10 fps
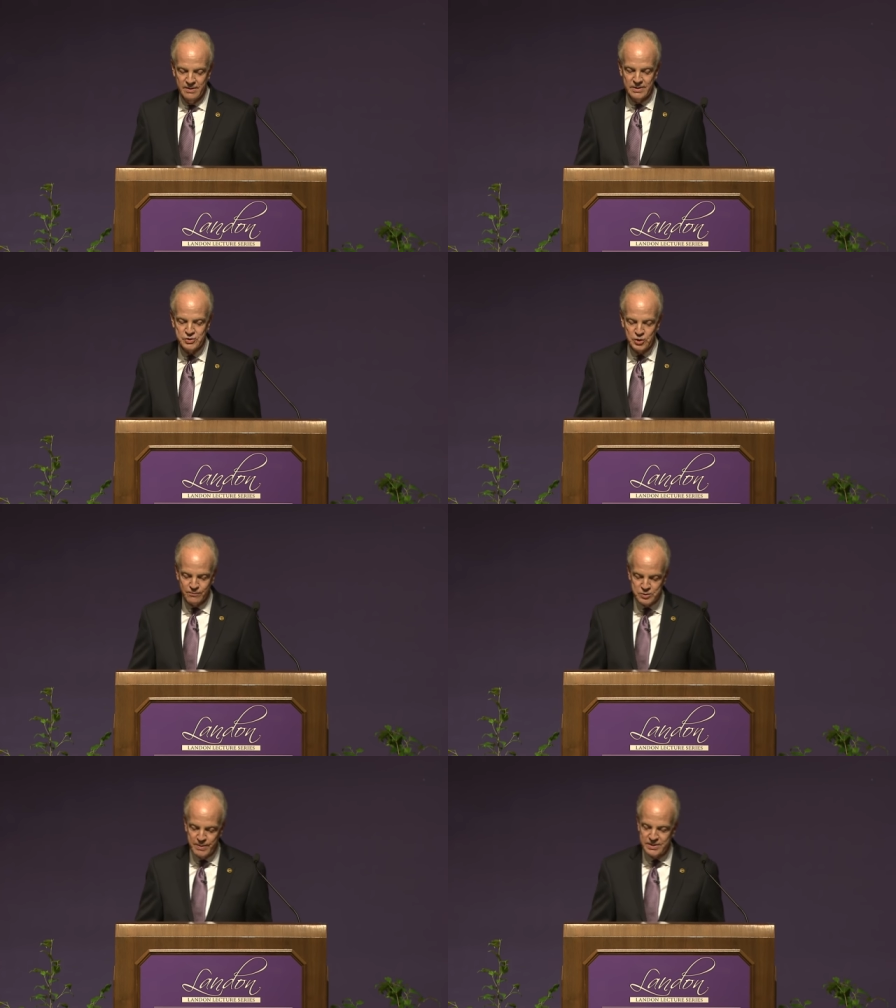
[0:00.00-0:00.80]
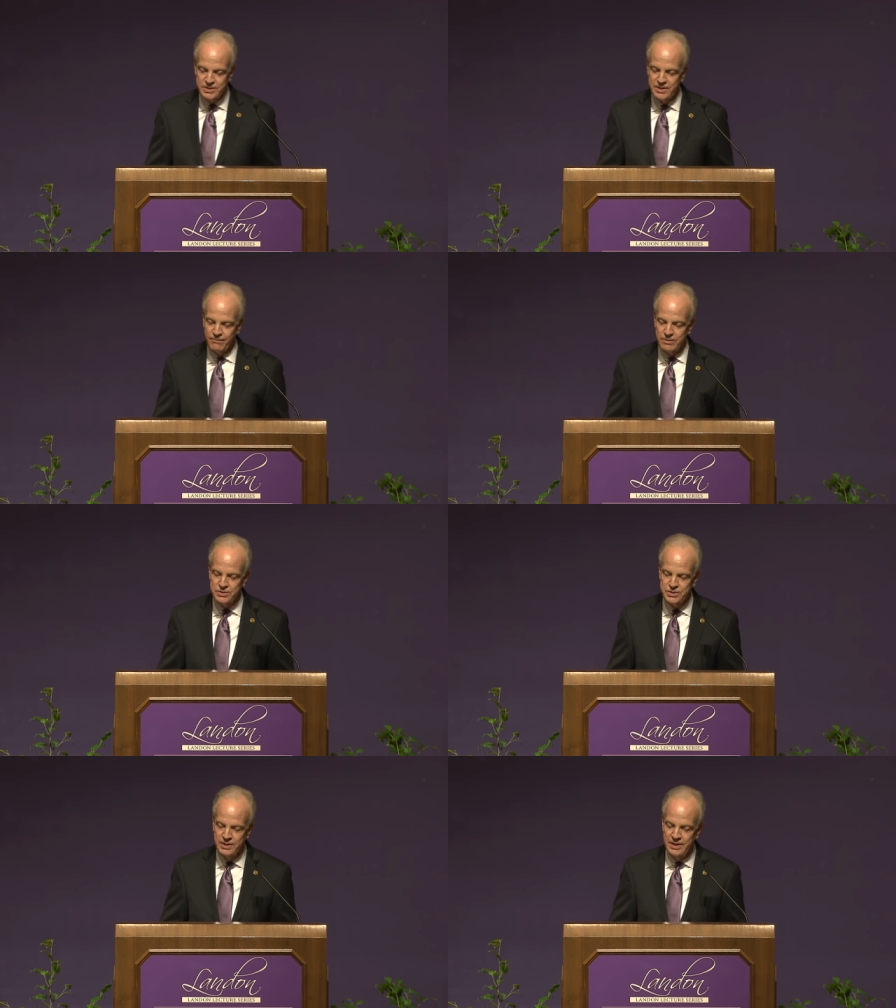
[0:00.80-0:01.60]
that service makes a
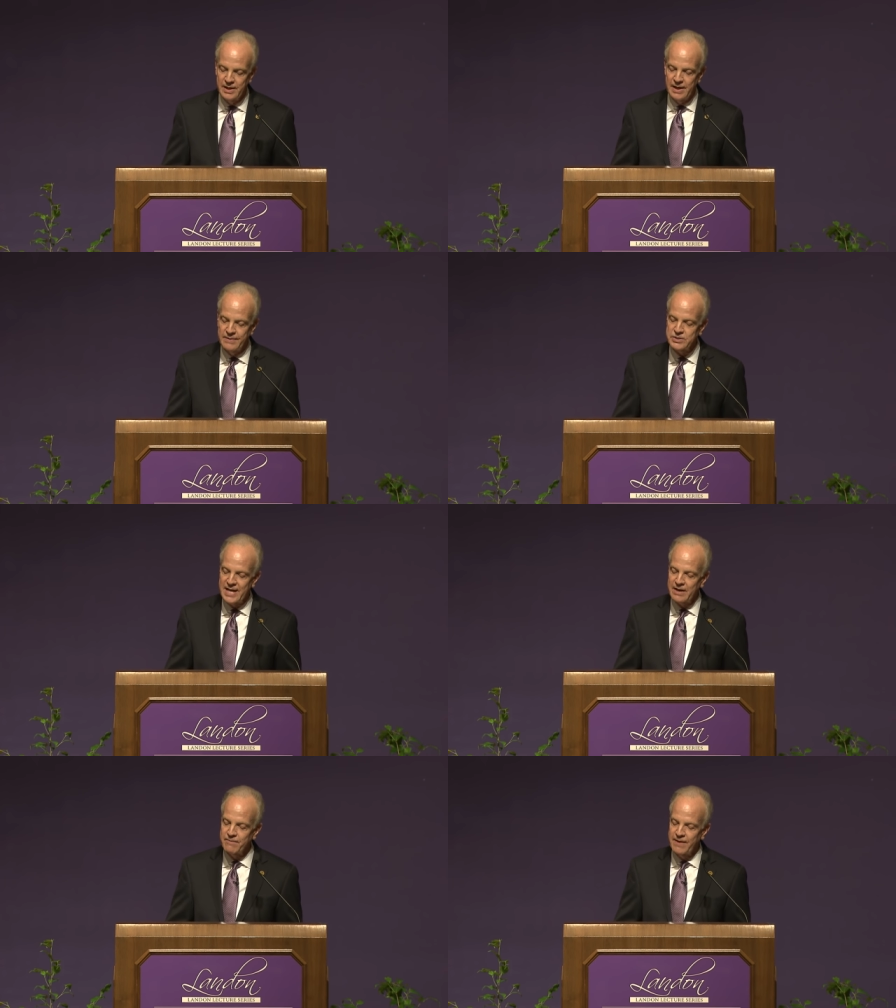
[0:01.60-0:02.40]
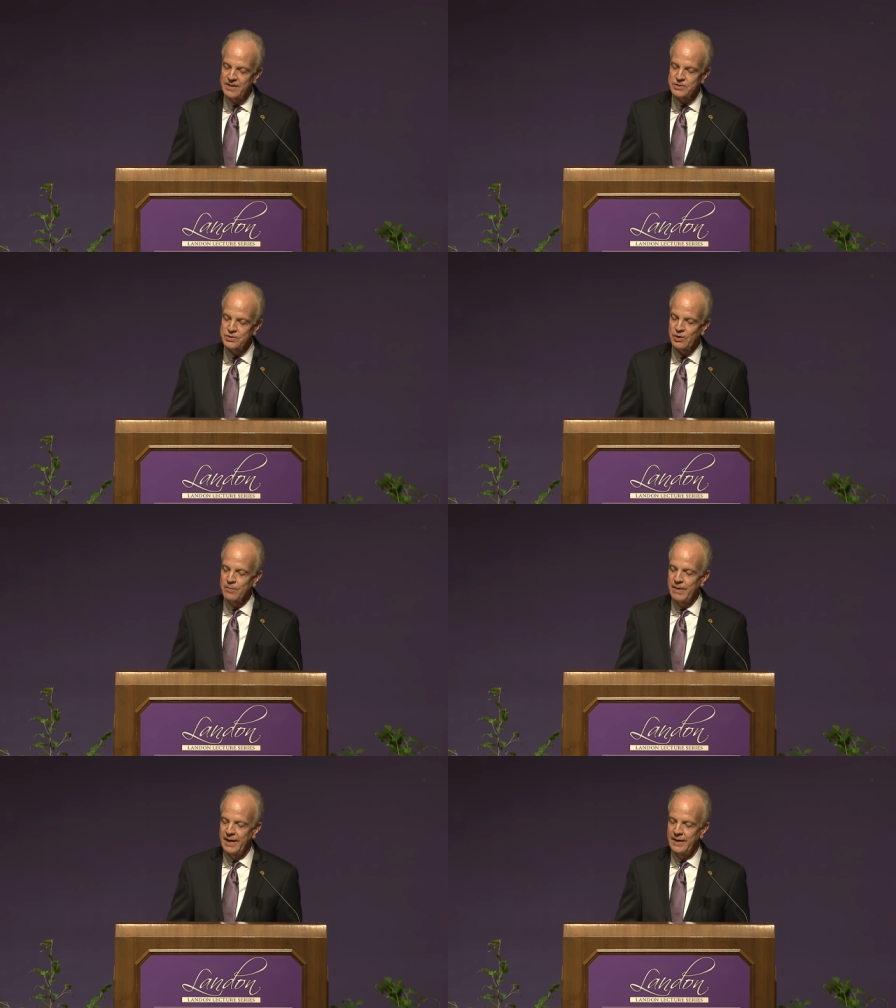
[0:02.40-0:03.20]
difference, and that sacrifices are
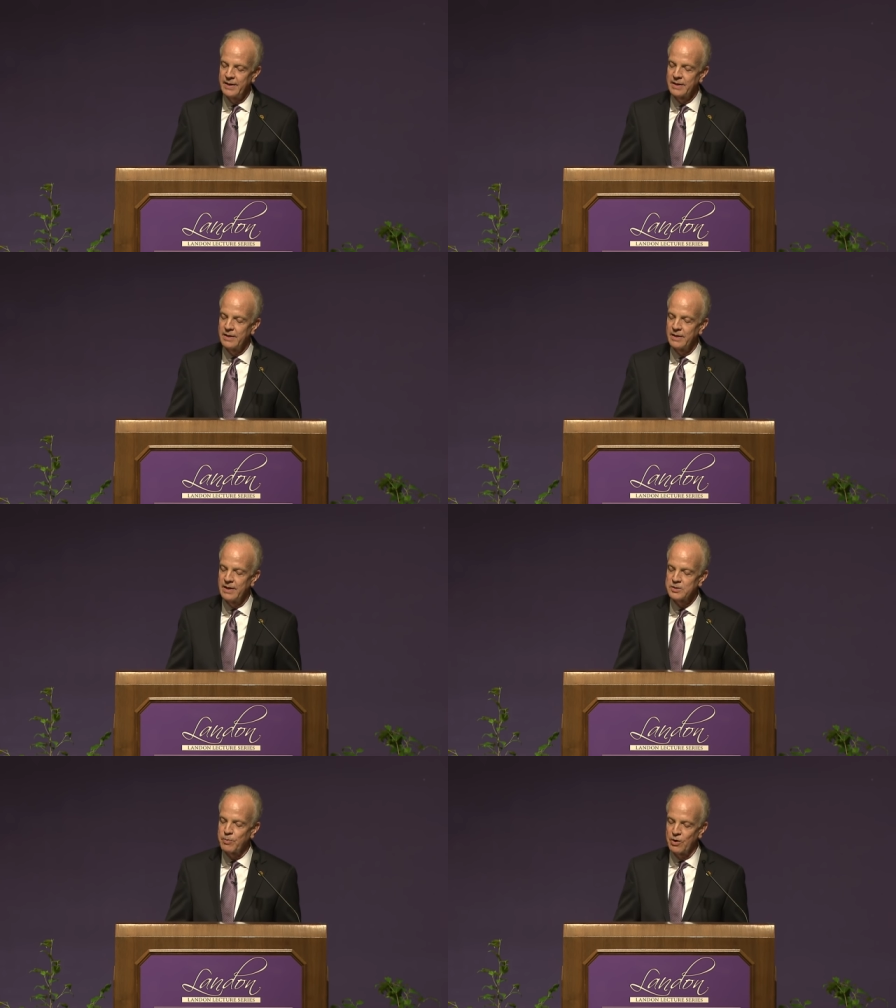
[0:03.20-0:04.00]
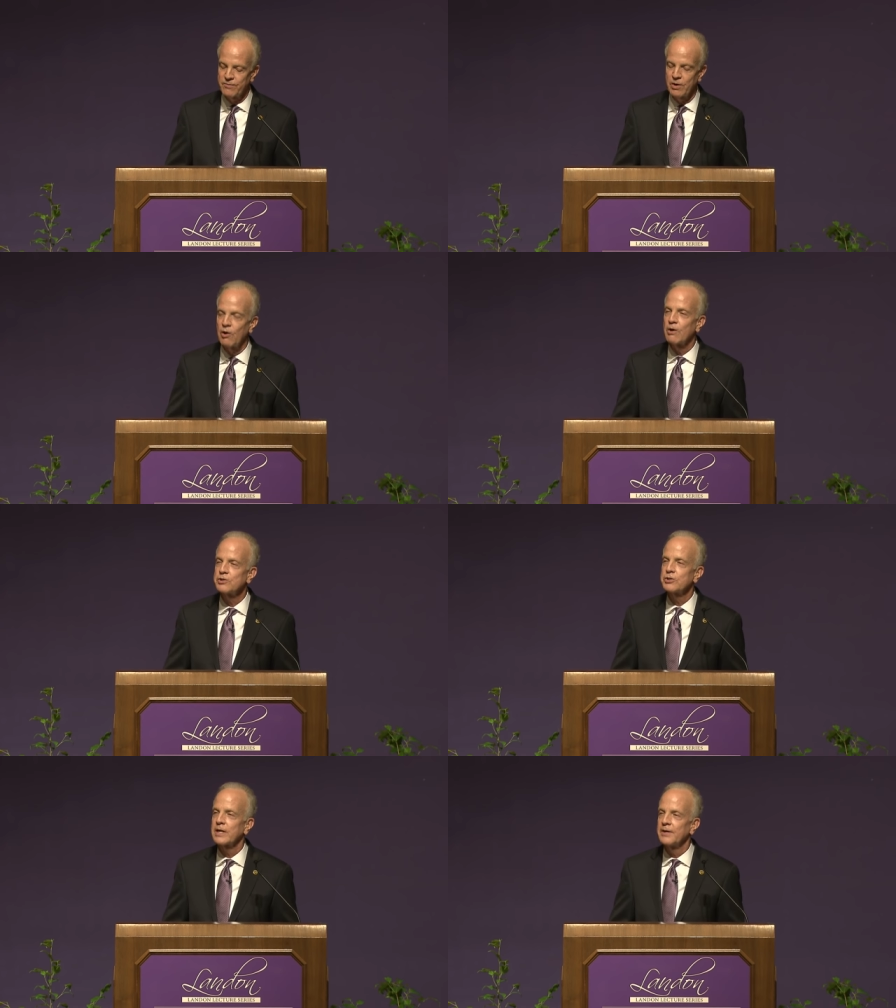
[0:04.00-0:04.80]
made as part of a
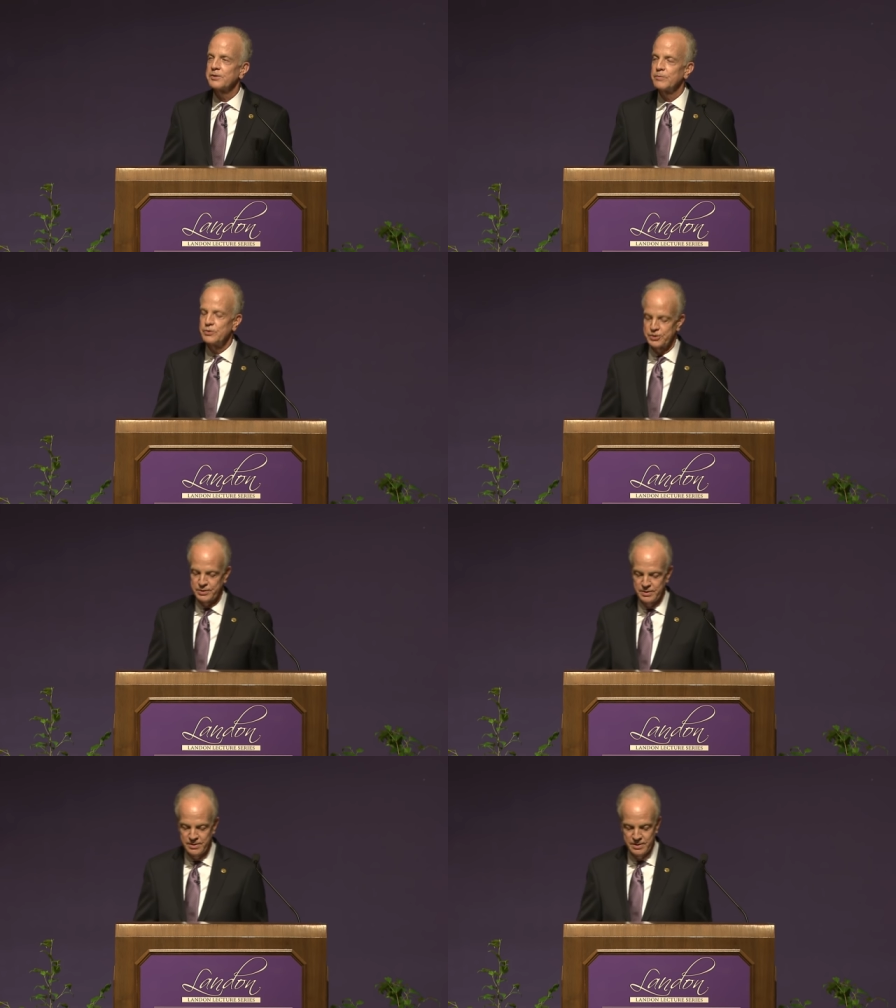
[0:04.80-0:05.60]
larger contribution